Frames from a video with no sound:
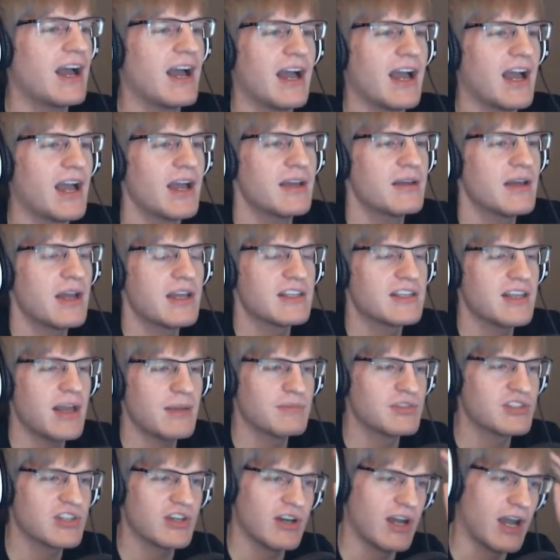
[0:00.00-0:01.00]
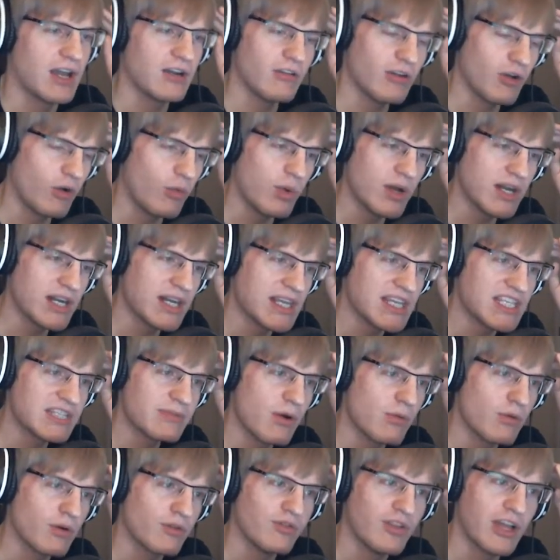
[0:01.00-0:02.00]
I'm sorry, I don't know what it is
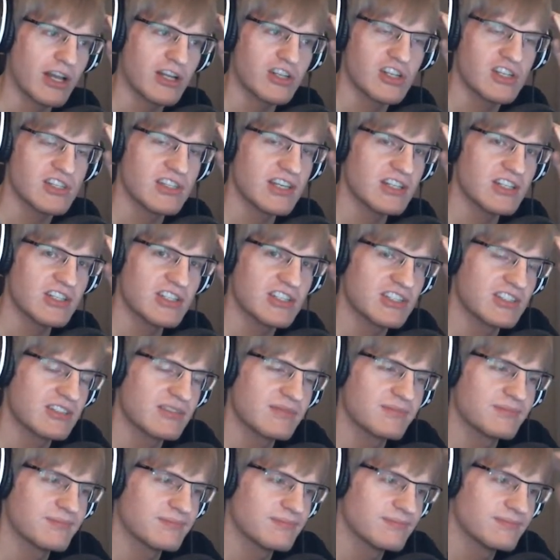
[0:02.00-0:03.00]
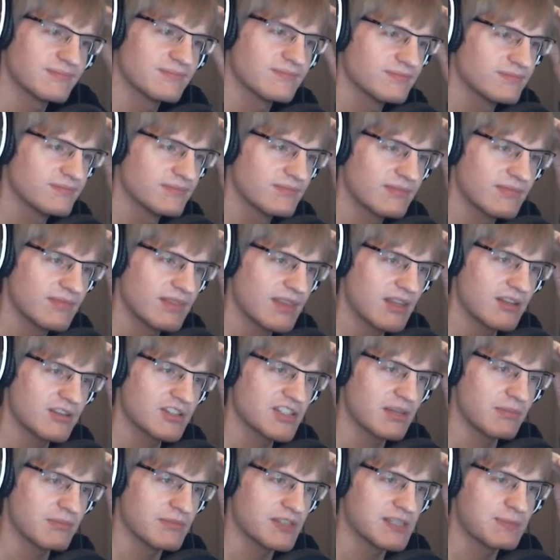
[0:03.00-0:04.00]
about reflections. There's
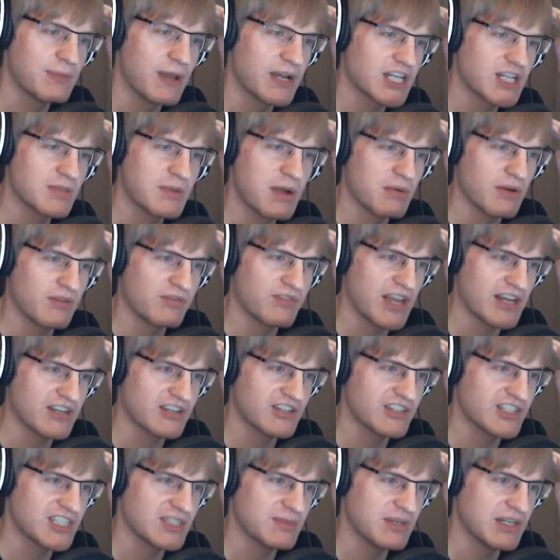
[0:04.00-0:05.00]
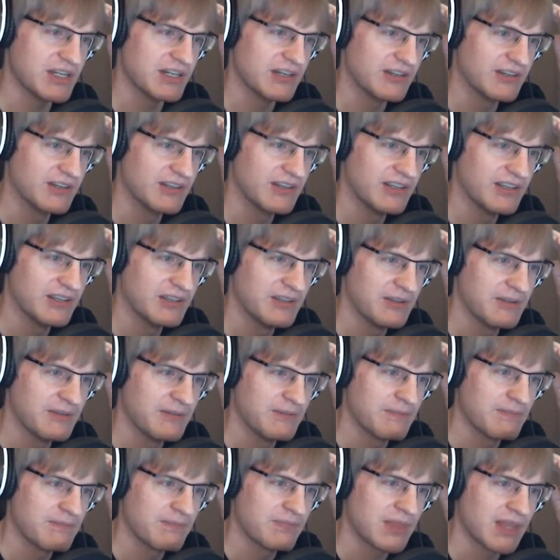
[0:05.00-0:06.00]
something special about reflections to me.
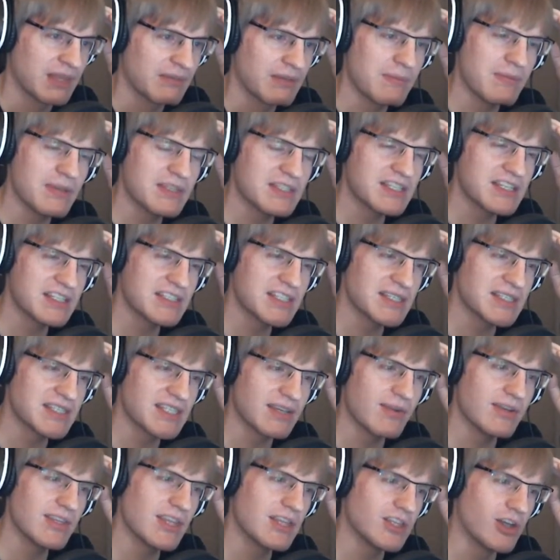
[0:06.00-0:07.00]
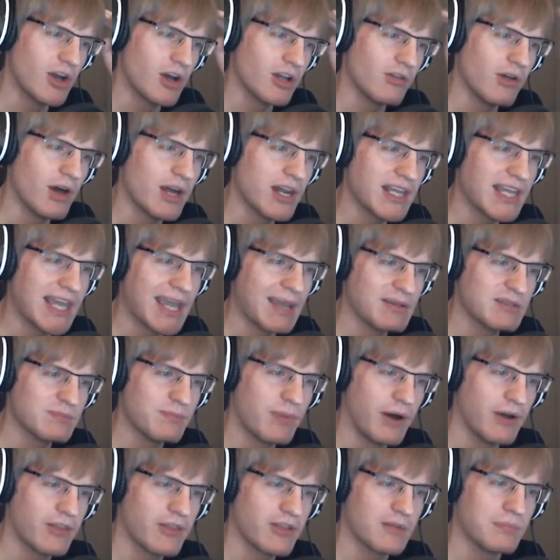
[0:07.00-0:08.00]
Maybe it's because it's something that not a lot of games
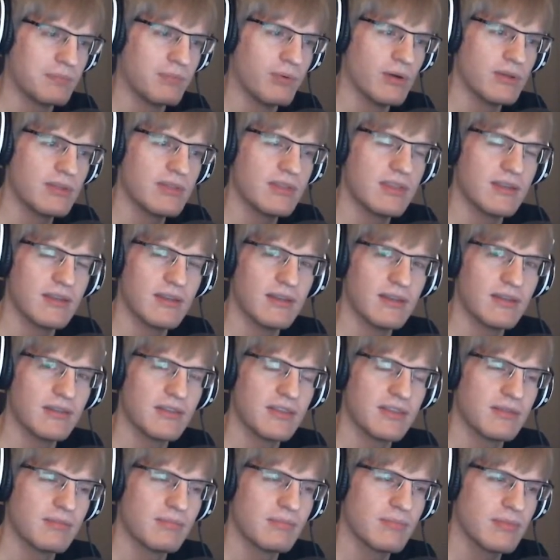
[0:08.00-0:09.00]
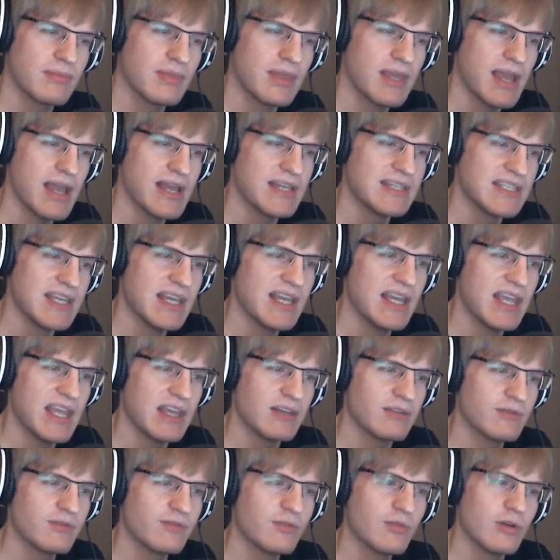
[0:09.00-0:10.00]
bother to put the idea
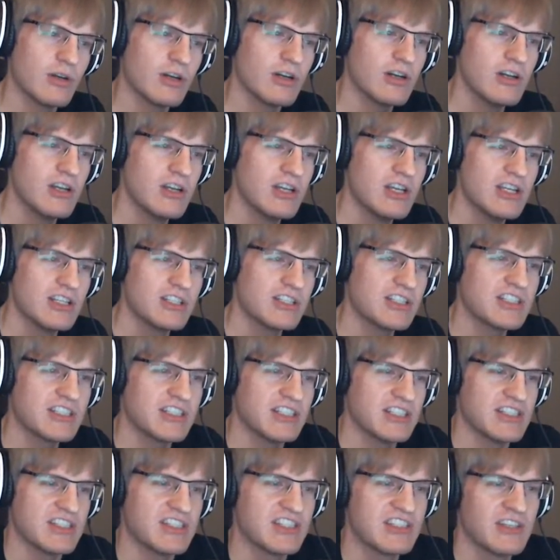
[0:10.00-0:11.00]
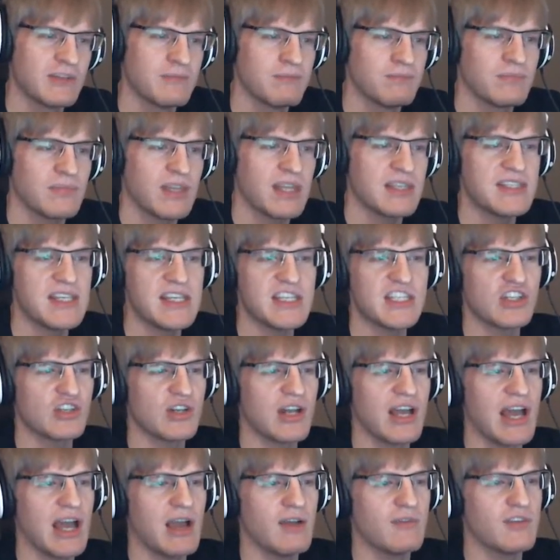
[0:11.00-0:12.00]
in for, just because it's easier to
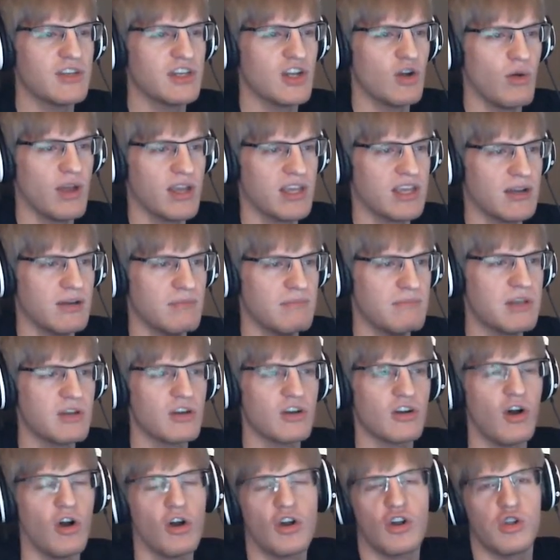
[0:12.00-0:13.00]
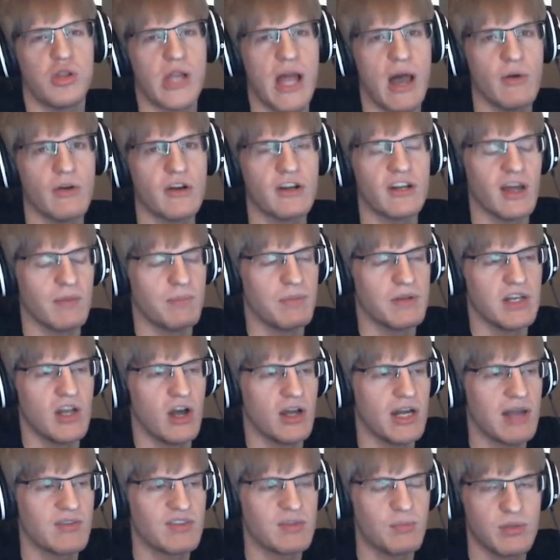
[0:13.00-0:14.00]
have, you know, like a mirror all clouded up and
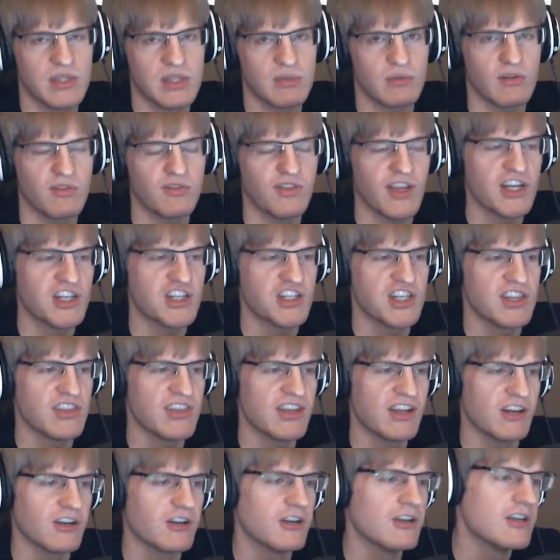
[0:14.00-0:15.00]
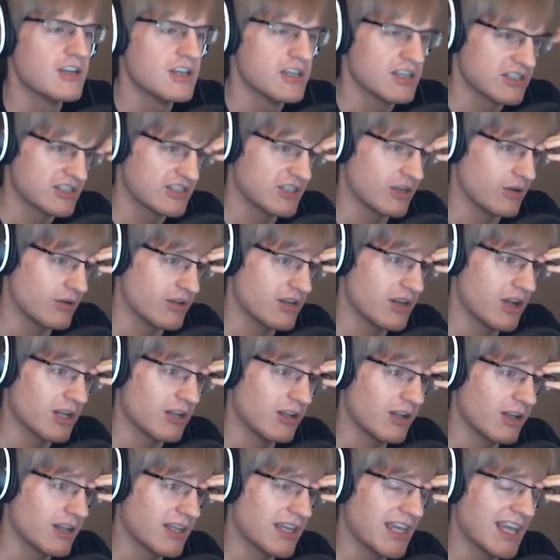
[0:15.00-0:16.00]
not have to put the reflection in there. So not a
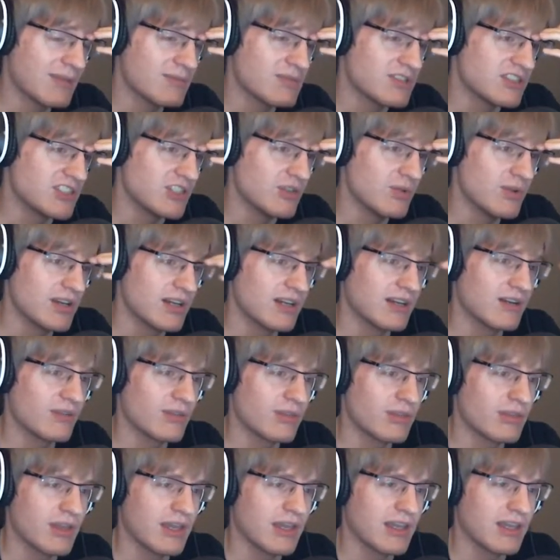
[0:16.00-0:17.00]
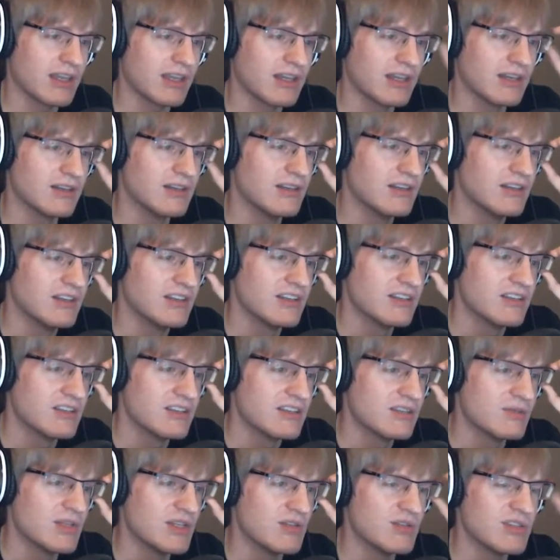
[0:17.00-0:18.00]
lot of games do it, I don't think. And
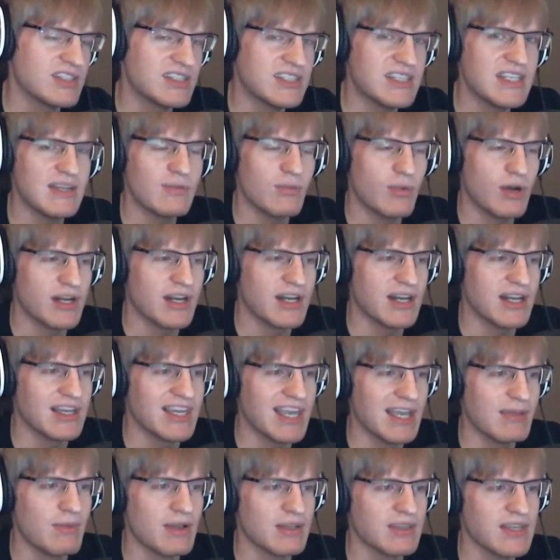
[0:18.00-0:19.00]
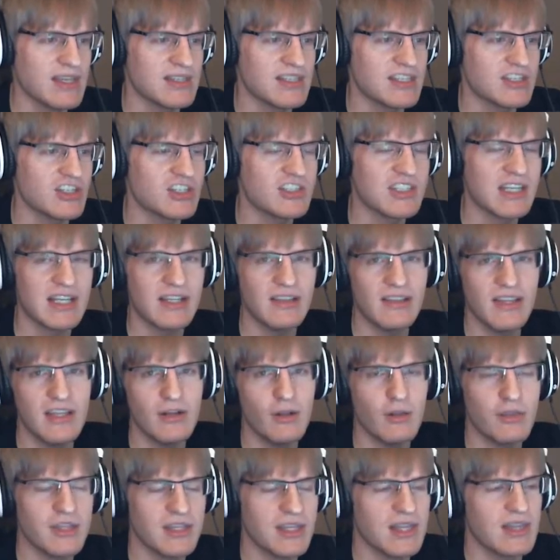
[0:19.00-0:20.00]
when you see one in a game like this, it's just like a
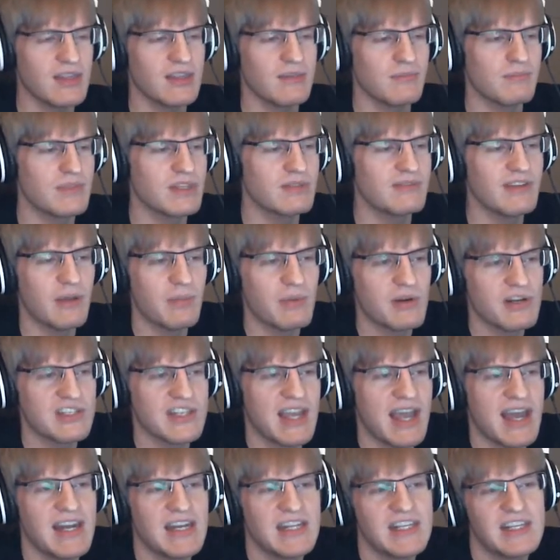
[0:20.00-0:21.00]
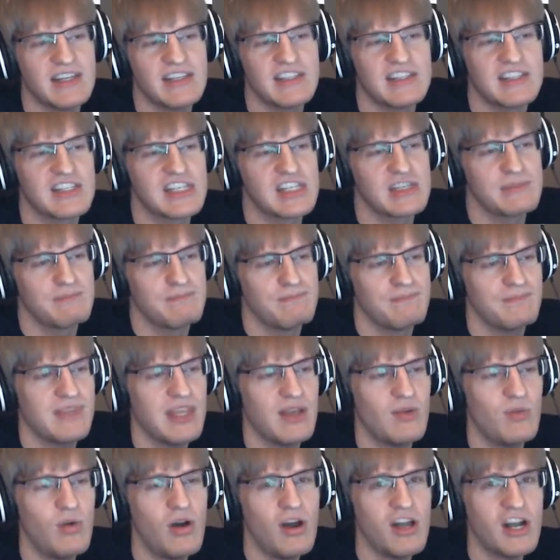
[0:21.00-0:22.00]
little thing that the developer has added because they
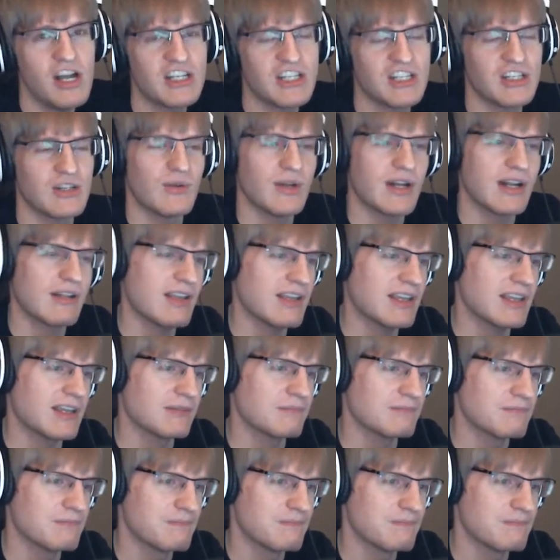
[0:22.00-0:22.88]
wanted to, and I like it.